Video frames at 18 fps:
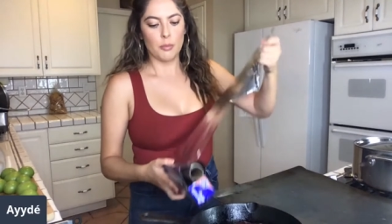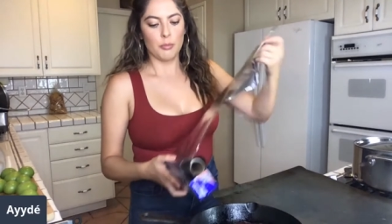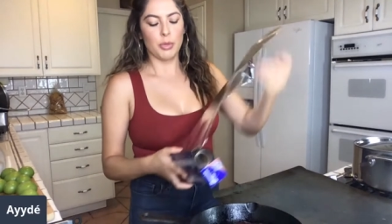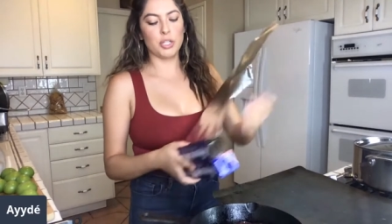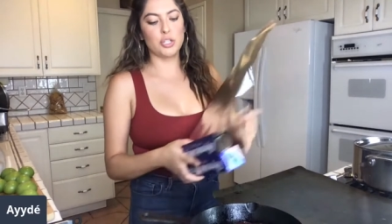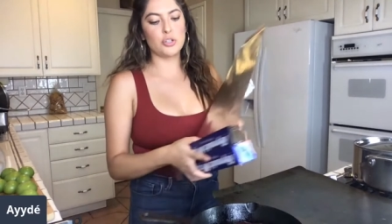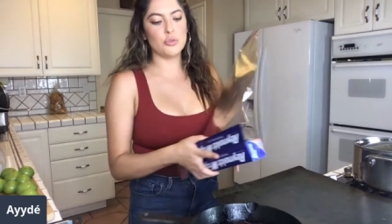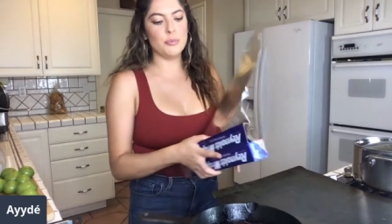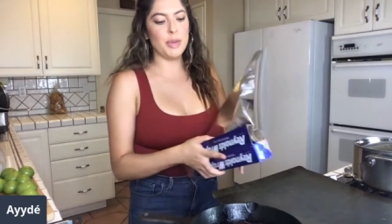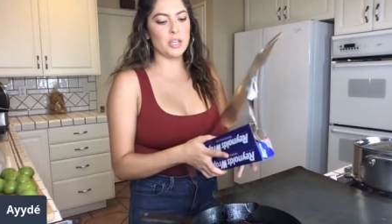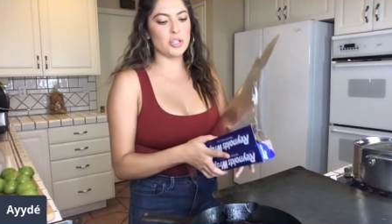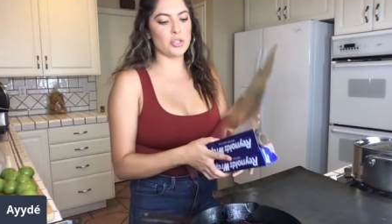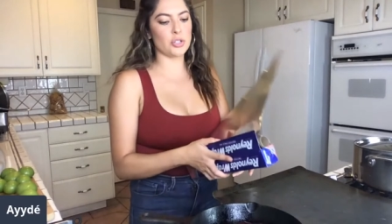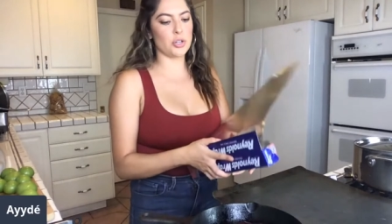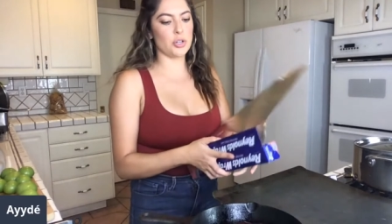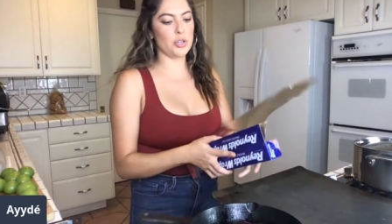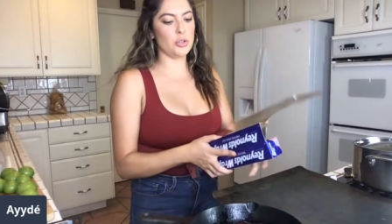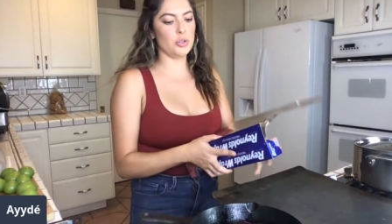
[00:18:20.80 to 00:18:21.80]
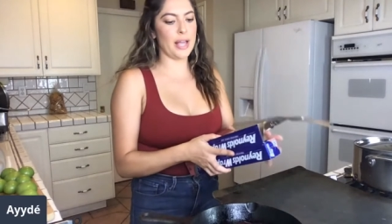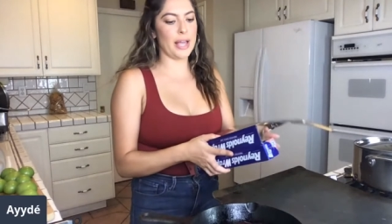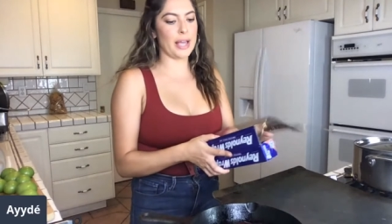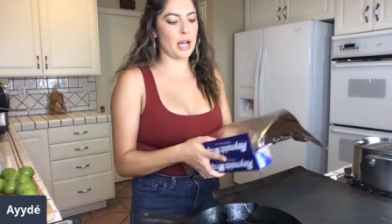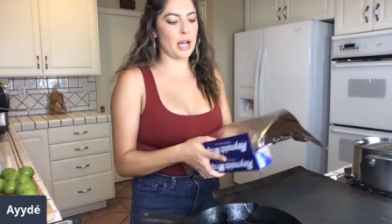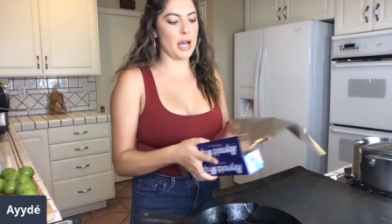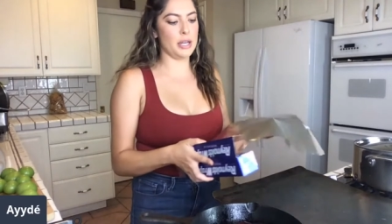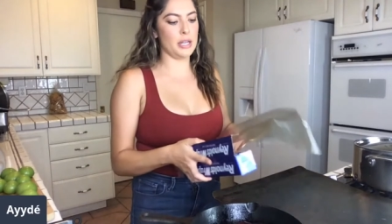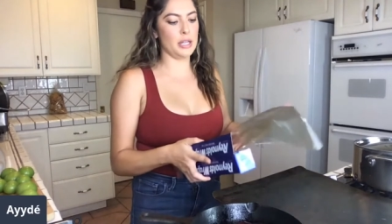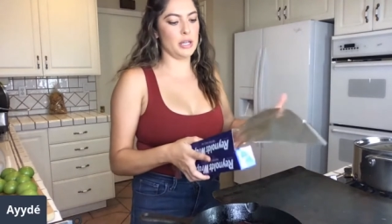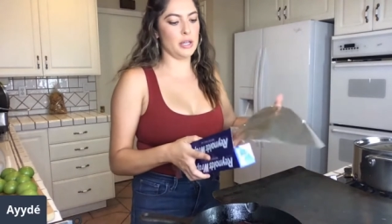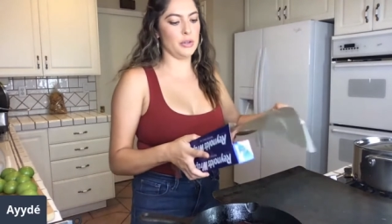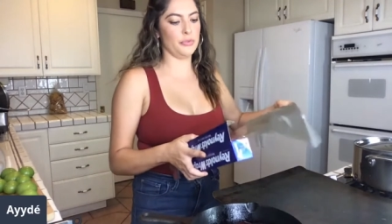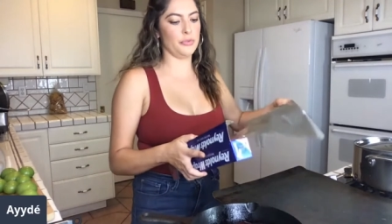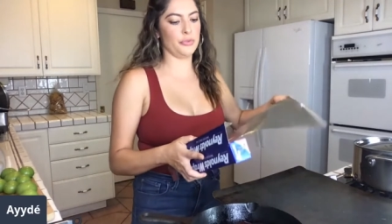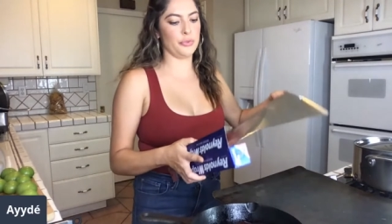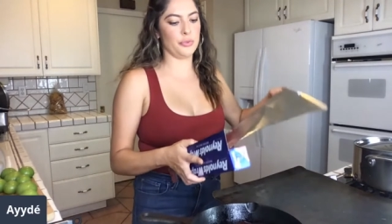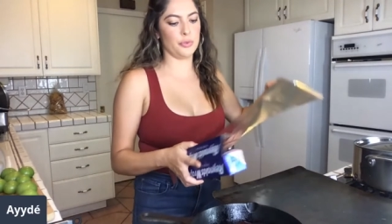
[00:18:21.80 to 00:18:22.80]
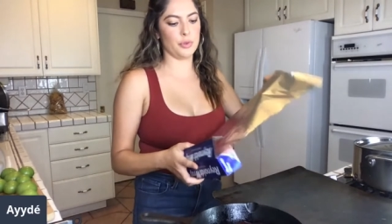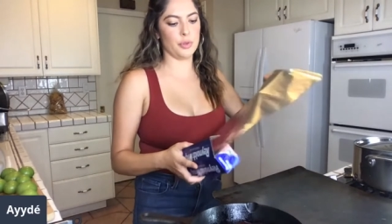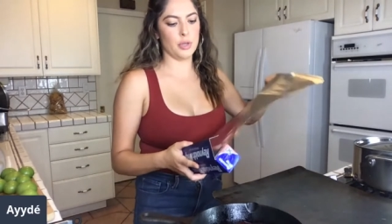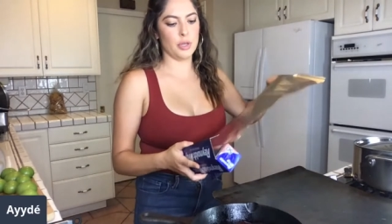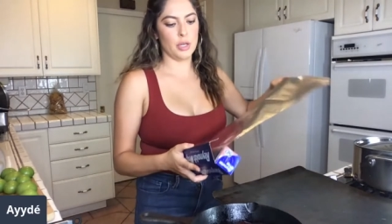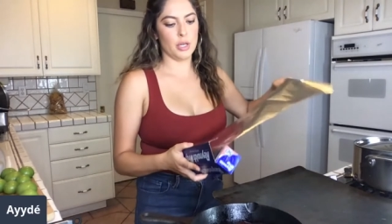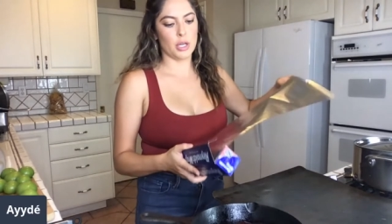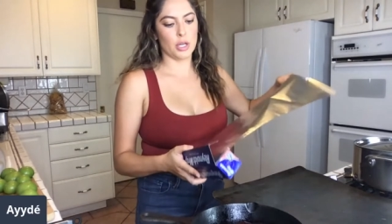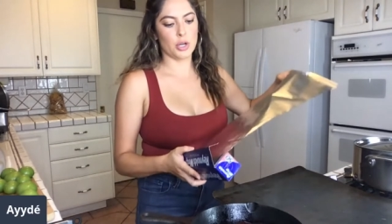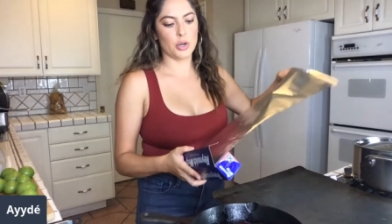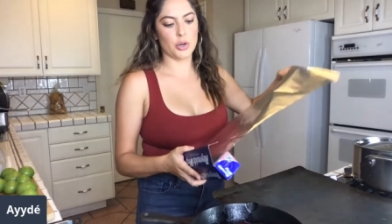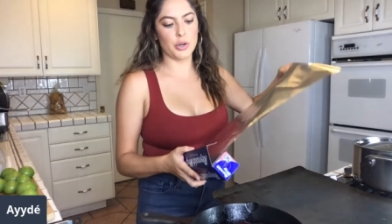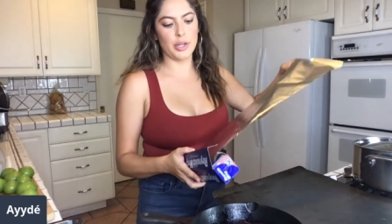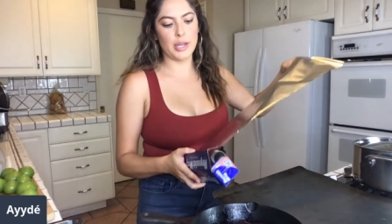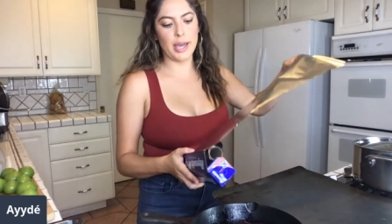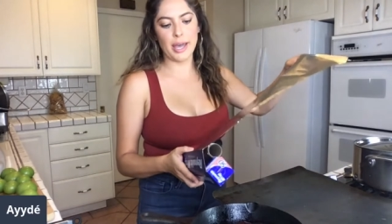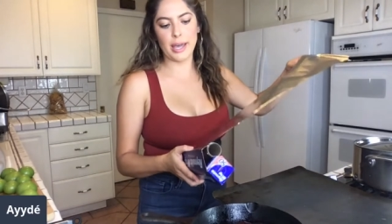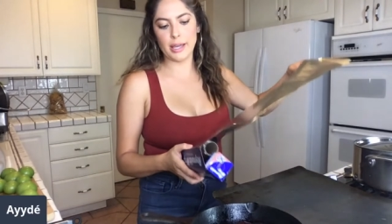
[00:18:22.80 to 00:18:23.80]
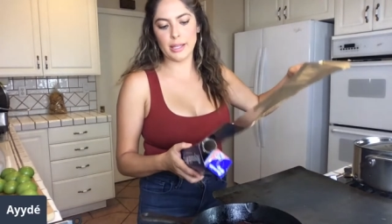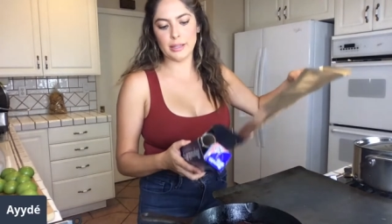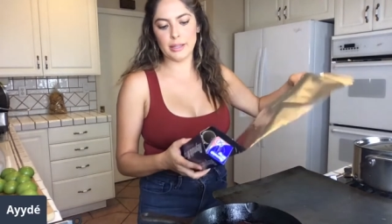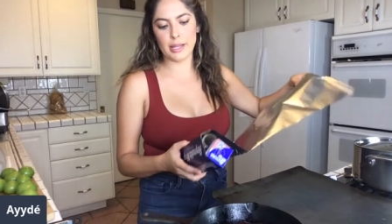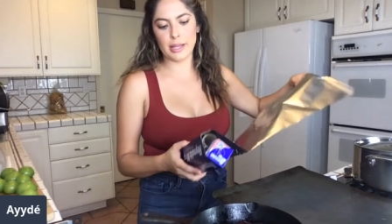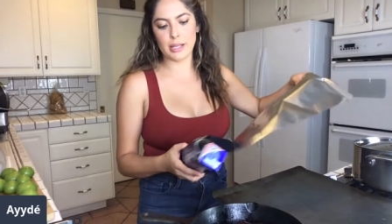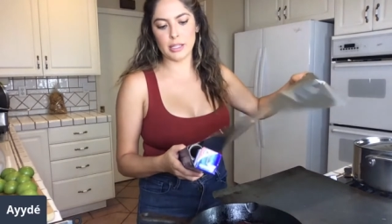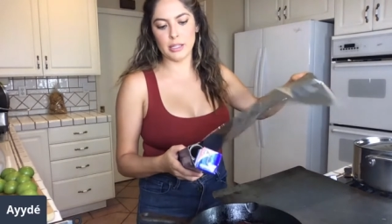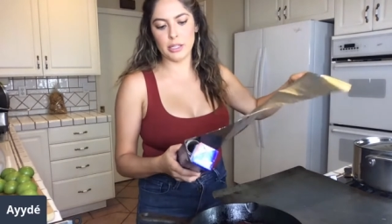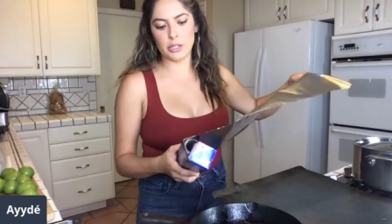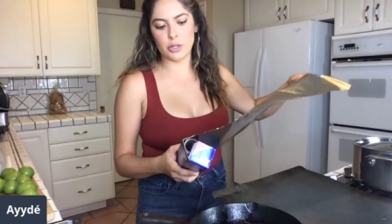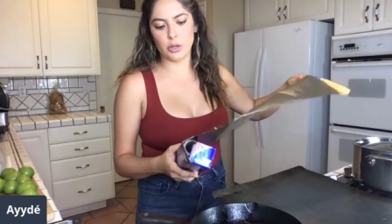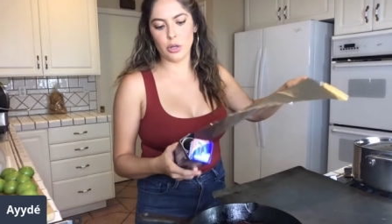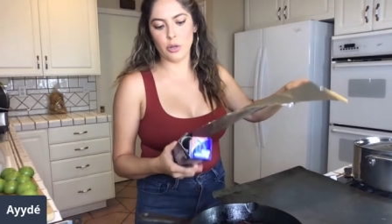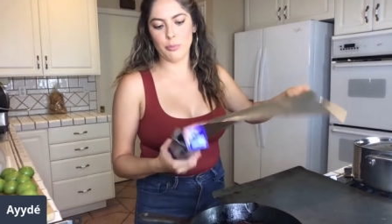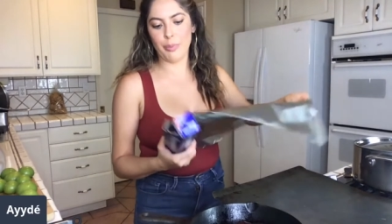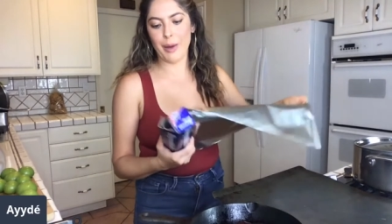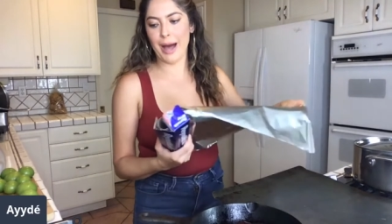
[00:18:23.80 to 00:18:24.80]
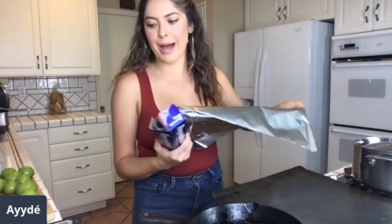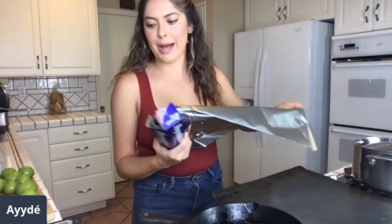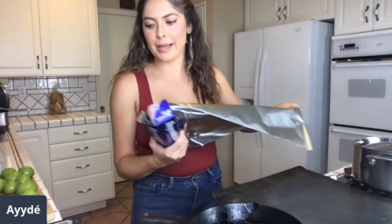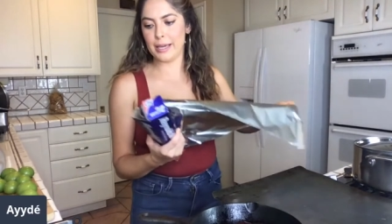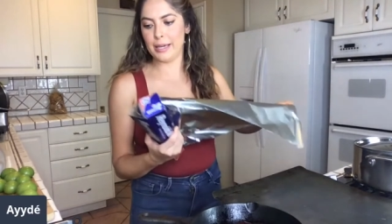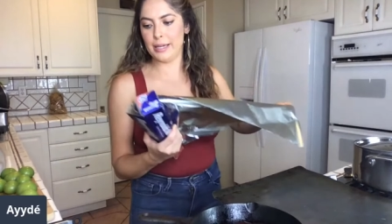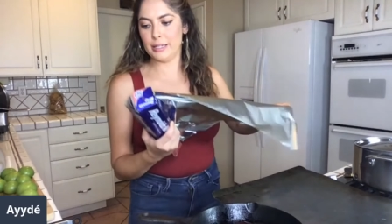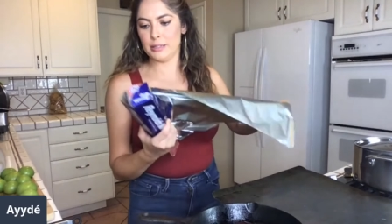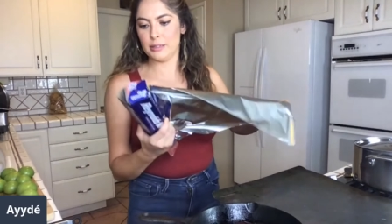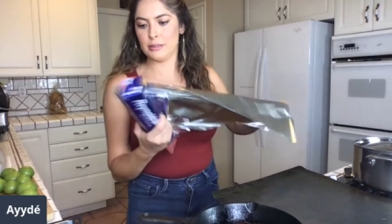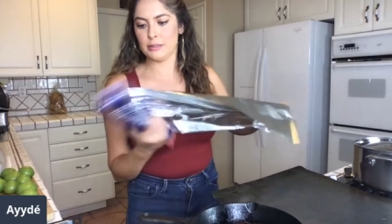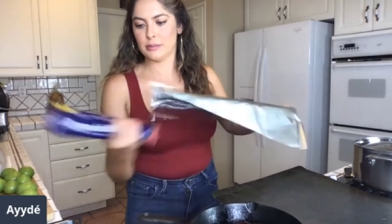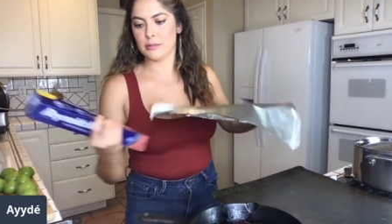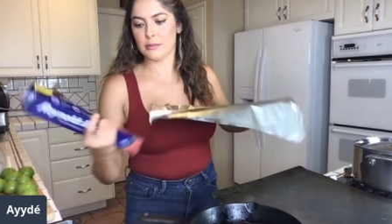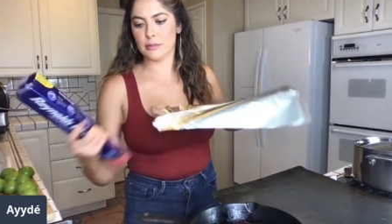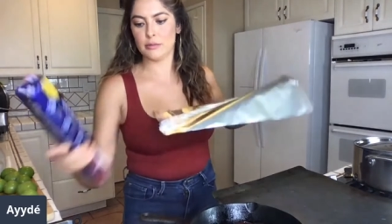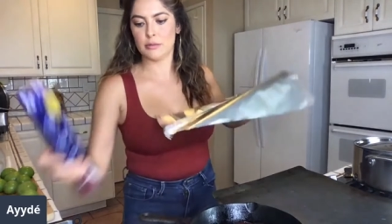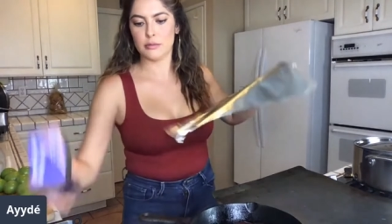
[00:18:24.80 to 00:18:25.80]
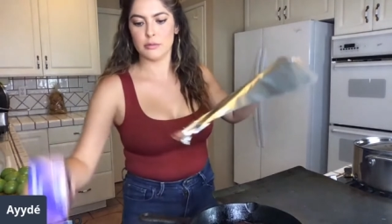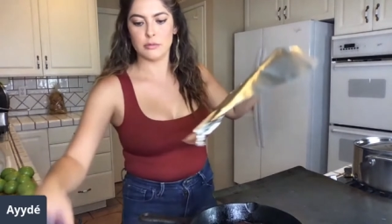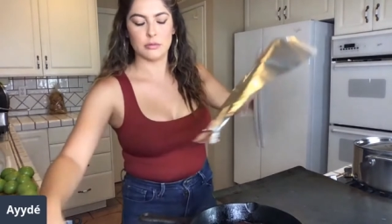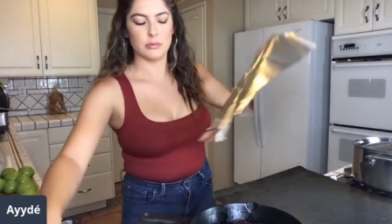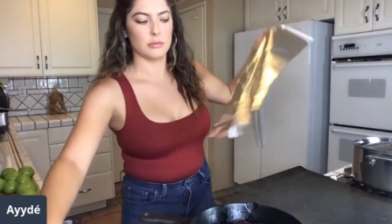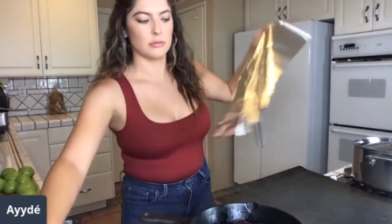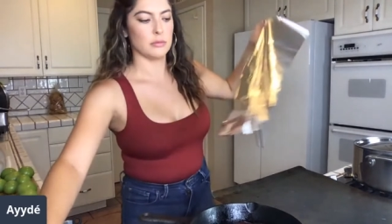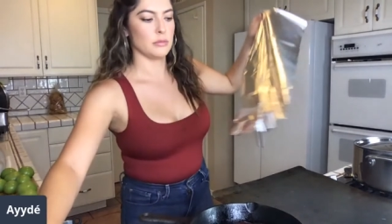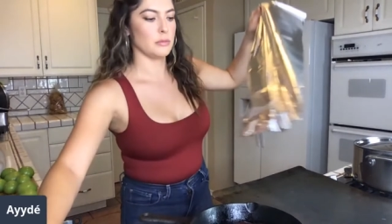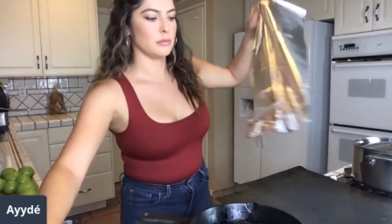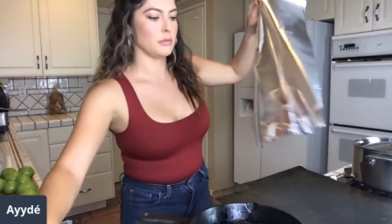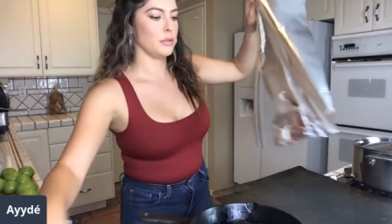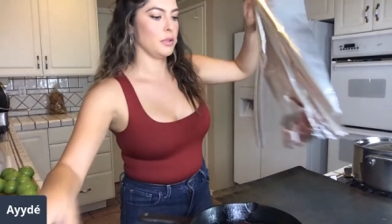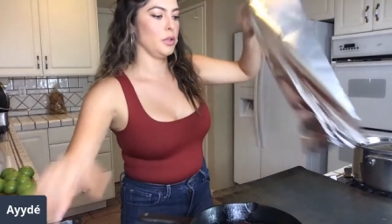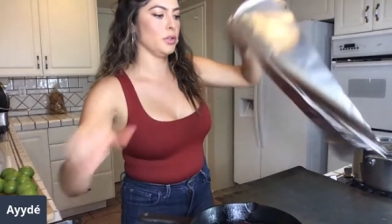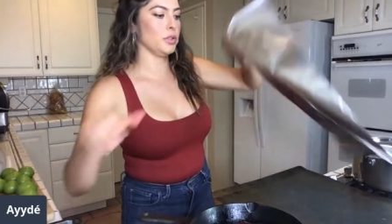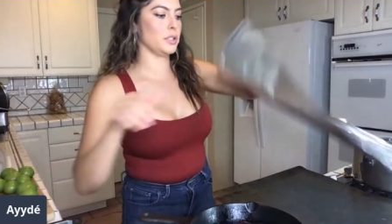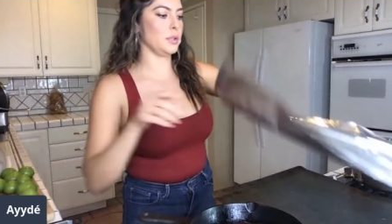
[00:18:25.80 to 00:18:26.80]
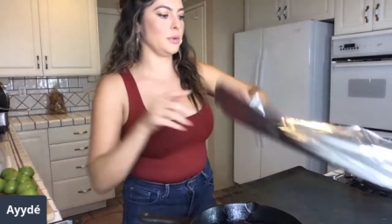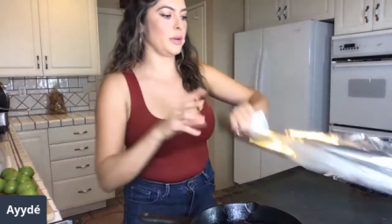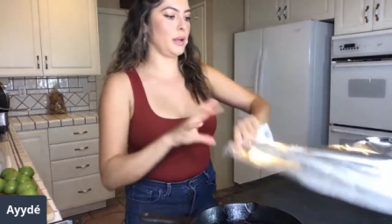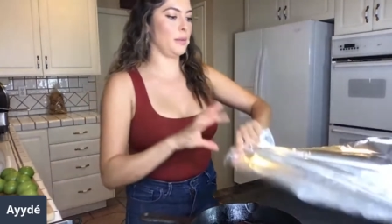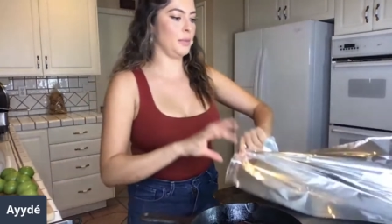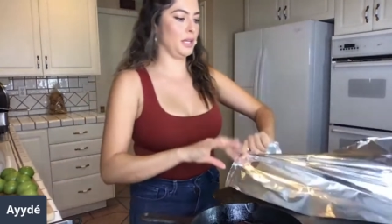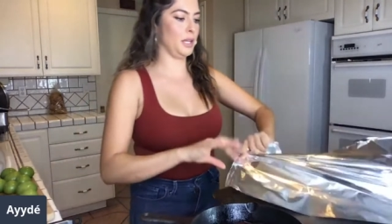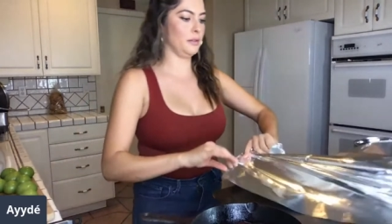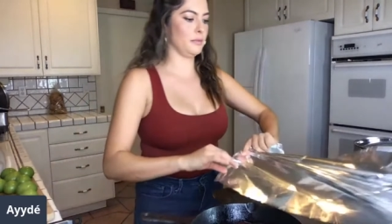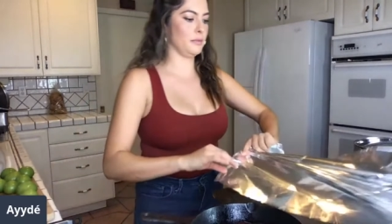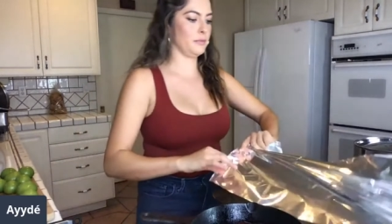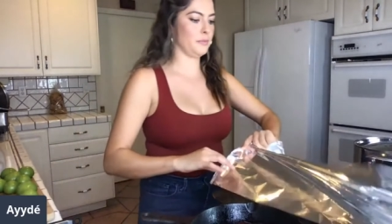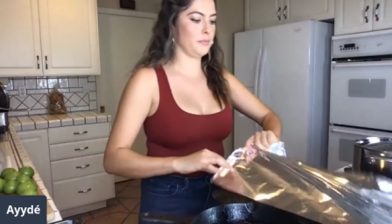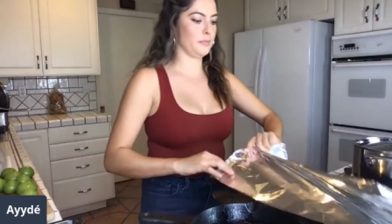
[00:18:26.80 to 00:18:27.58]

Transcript: but do make sure you like kind of create like a little pocket. You'll see what I mean.